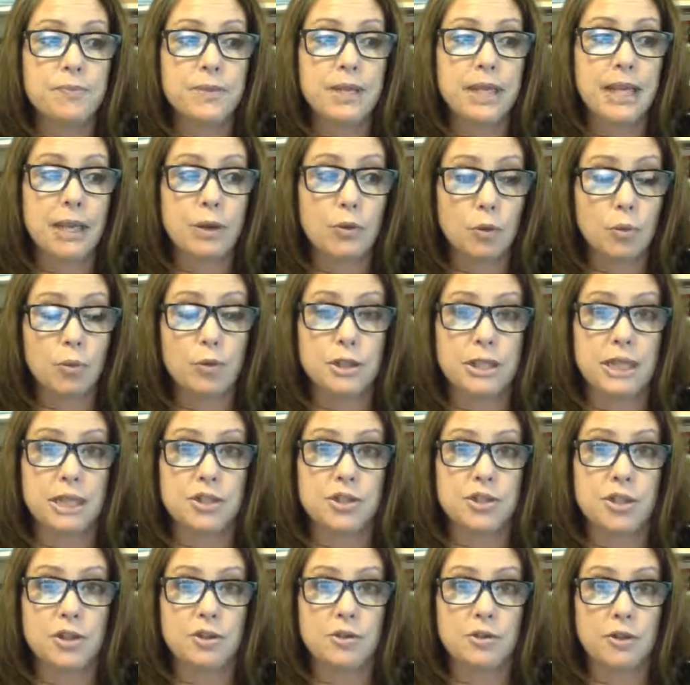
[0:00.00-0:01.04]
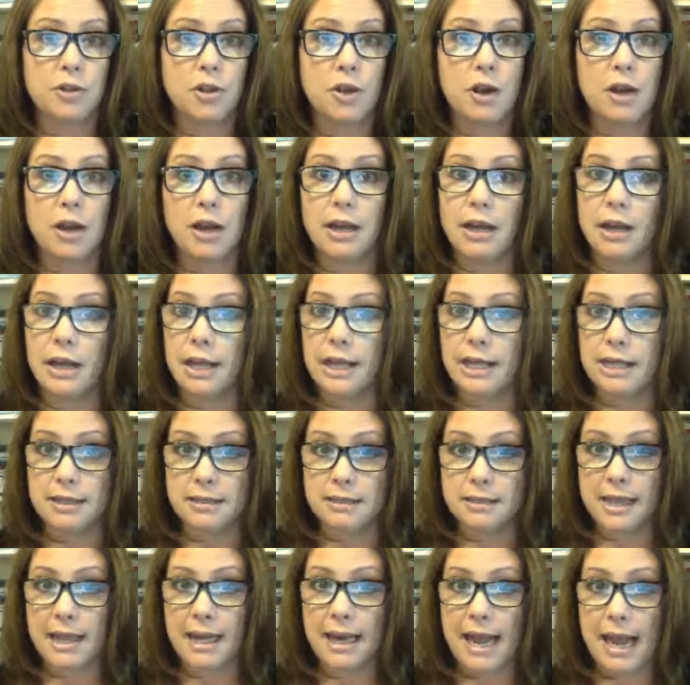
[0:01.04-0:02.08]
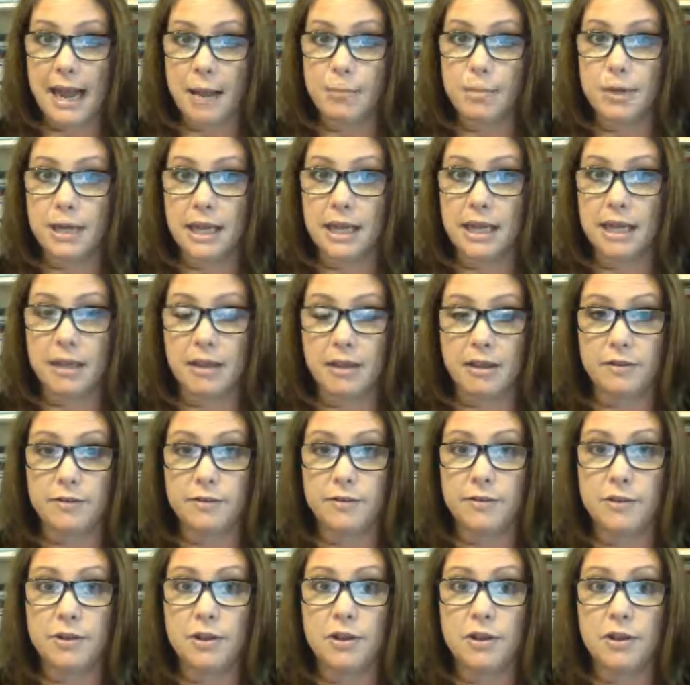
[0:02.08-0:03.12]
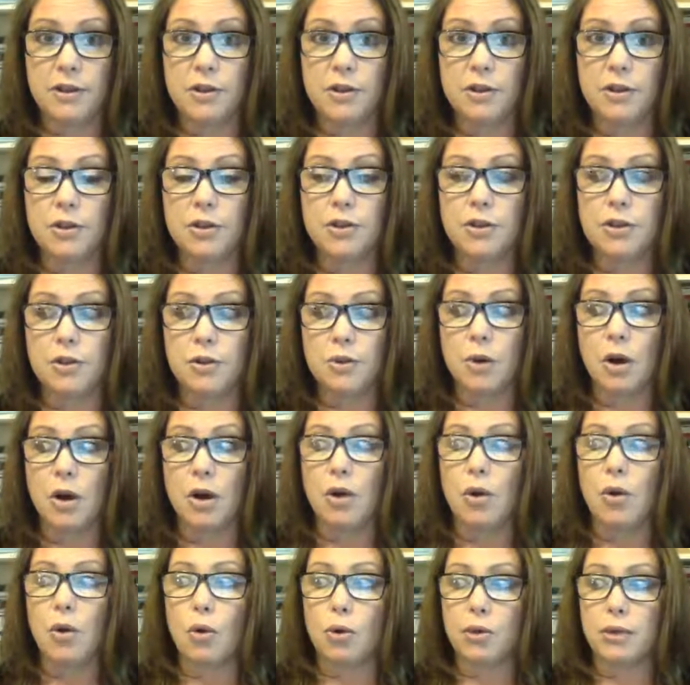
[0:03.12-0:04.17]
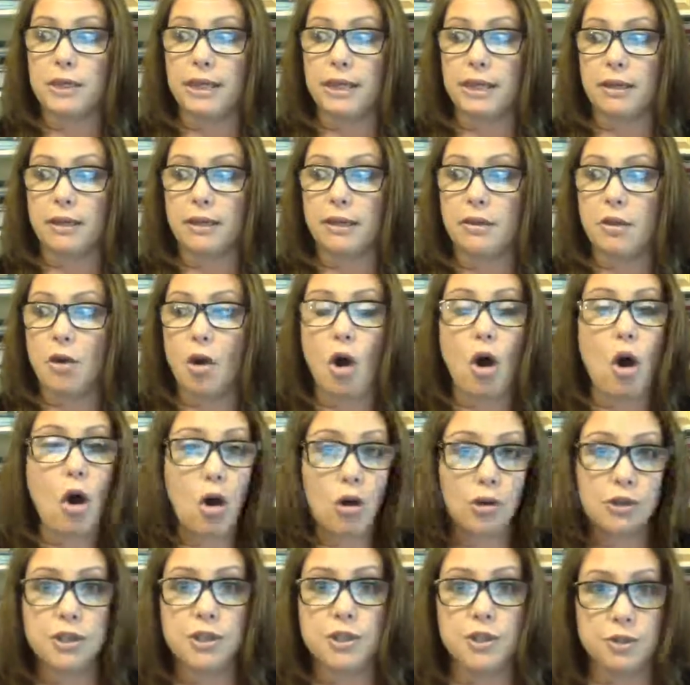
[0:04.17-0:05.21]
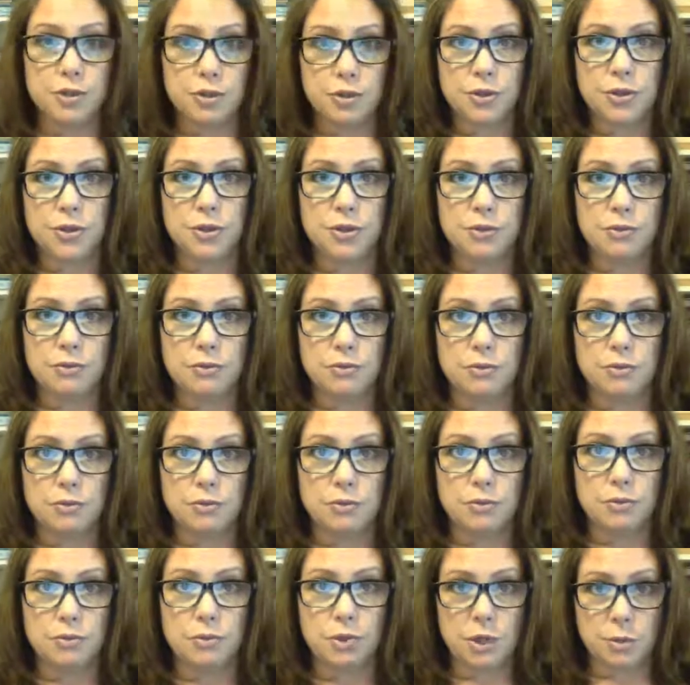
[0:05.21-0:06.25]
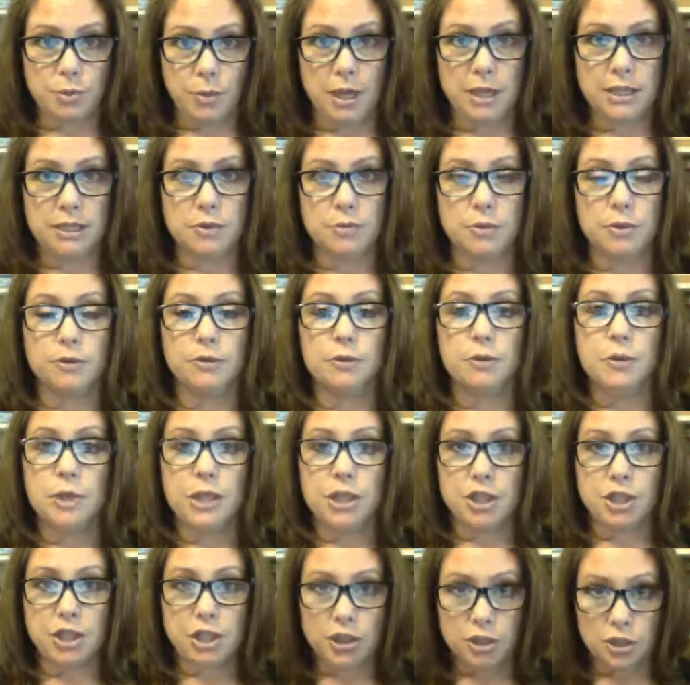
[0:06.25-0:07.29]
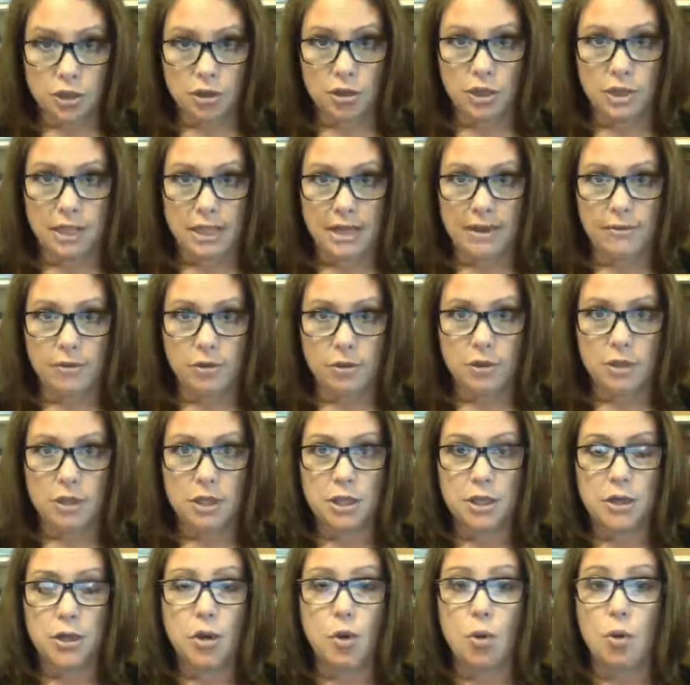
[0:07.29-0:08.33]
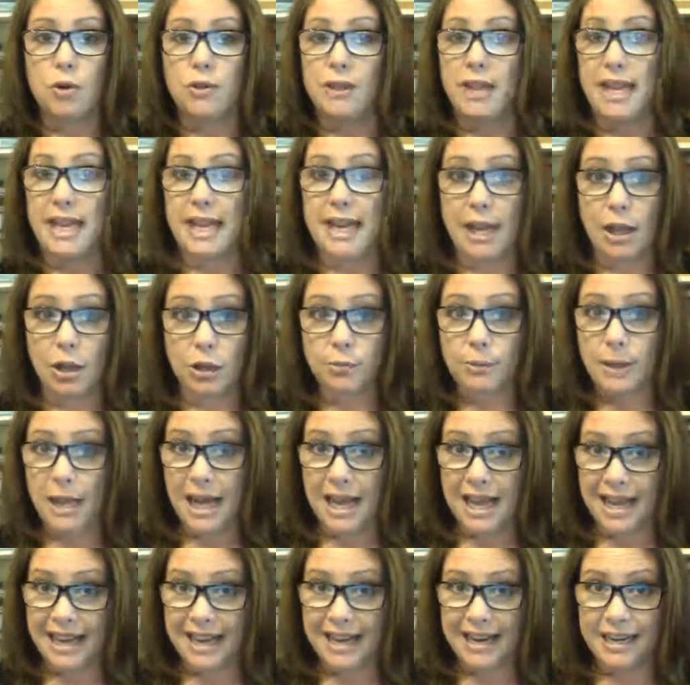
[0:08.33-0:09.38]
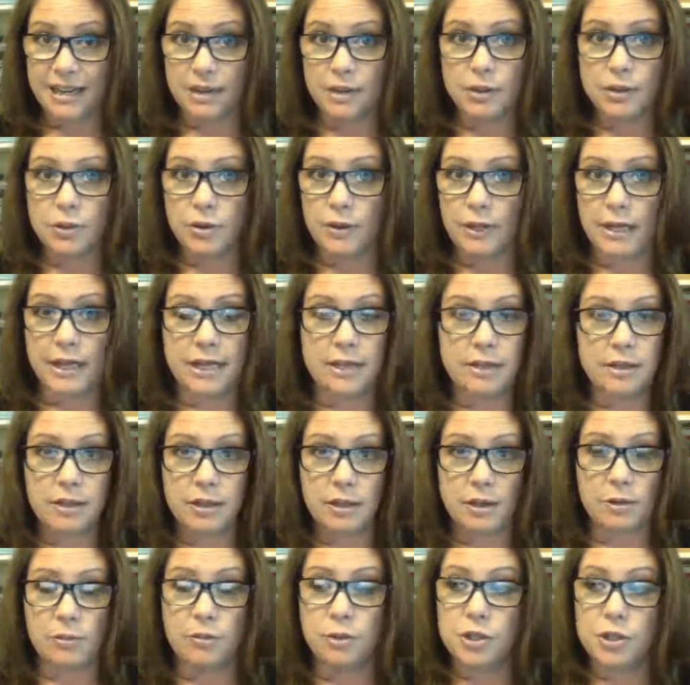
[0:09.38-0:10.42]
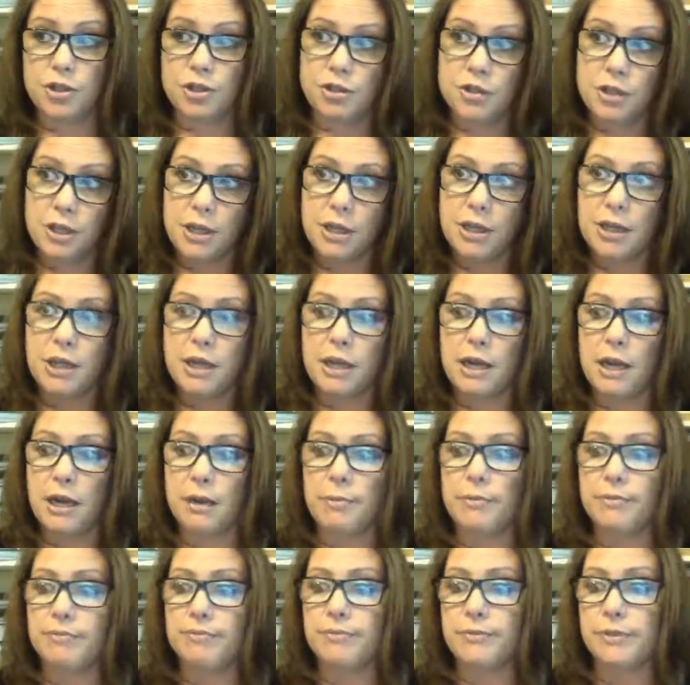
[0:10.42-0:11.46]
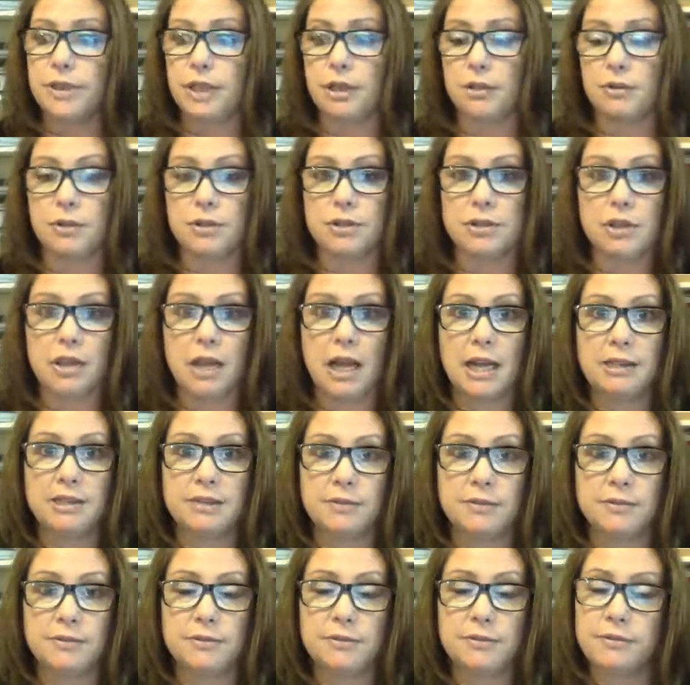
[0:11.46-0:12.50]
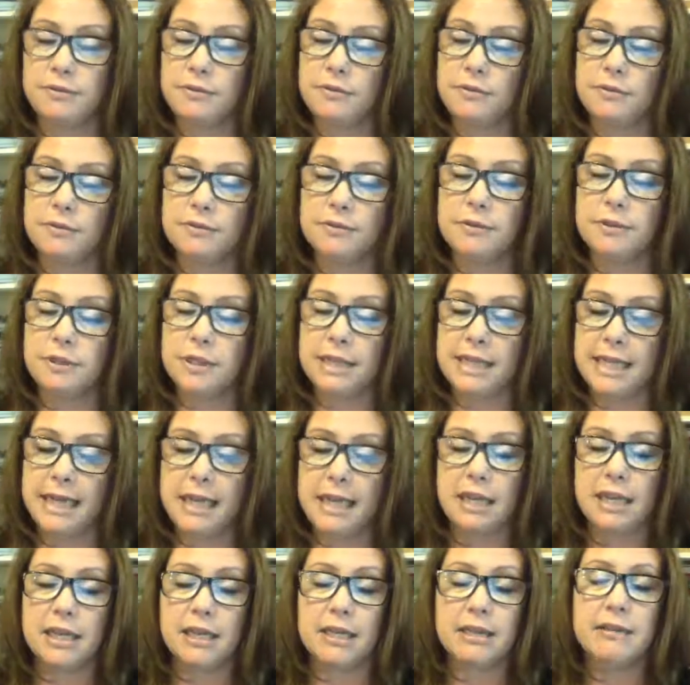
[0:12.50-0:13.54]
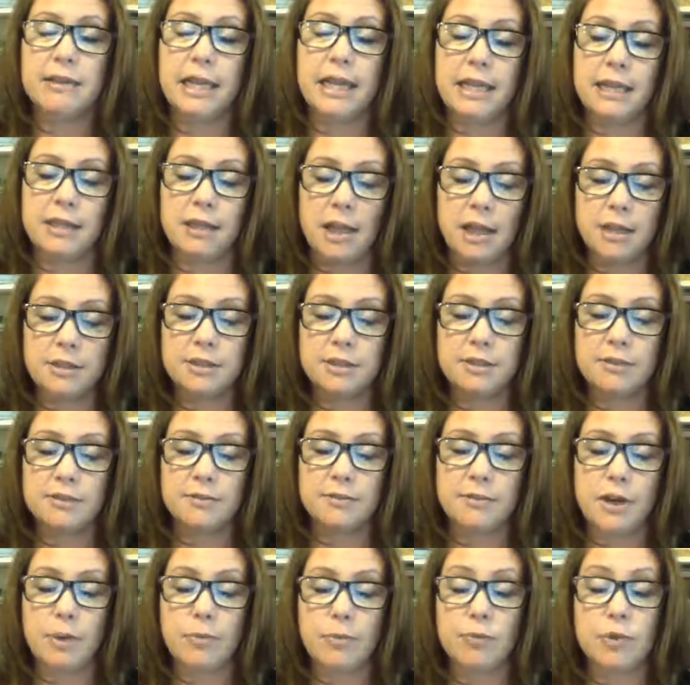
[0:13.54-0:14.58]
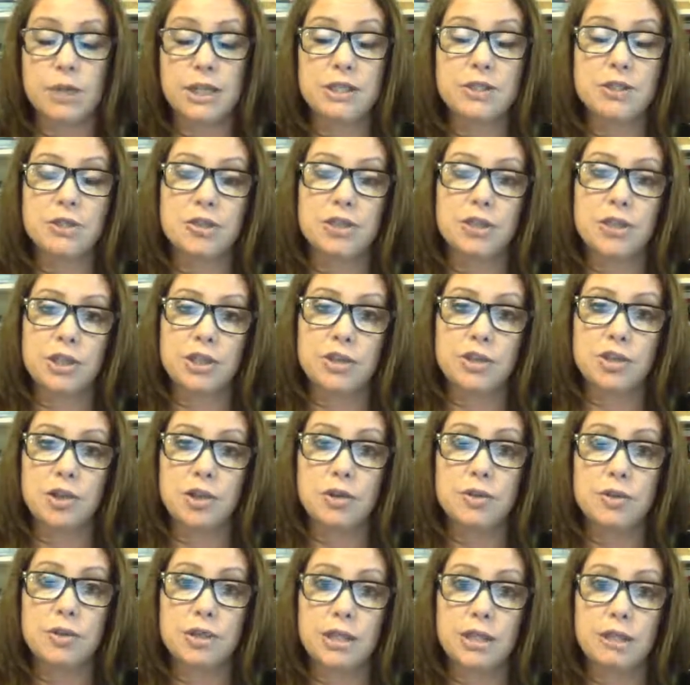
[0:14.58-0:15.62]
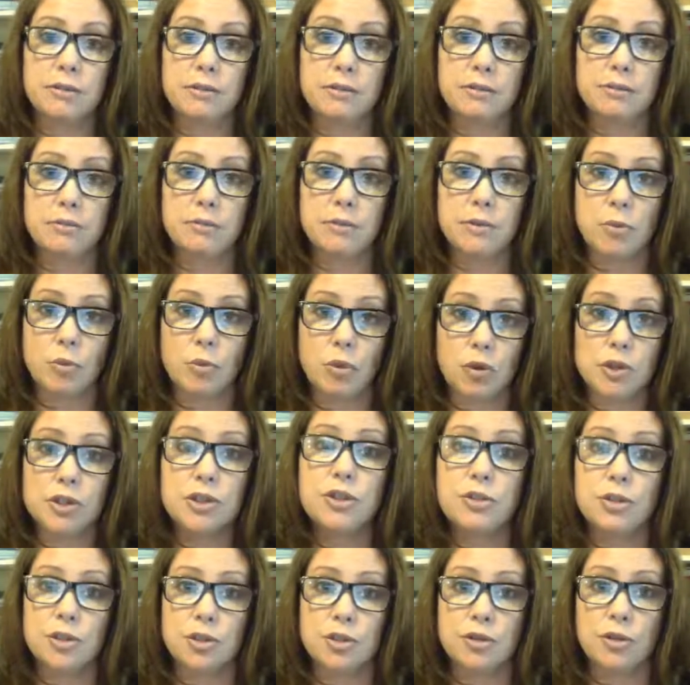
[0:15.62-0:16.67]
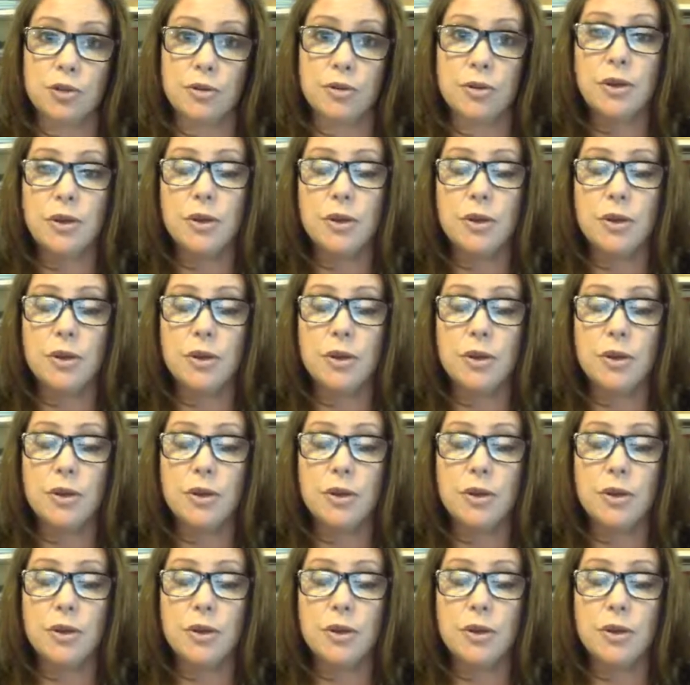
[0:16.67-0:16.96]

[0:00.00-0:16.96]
Equal protection under the law. Is that happening if you are holding all students responsible for reaching a certain level, or they get held behind, or they get, there's lots of data and lots of research that shows that the more students are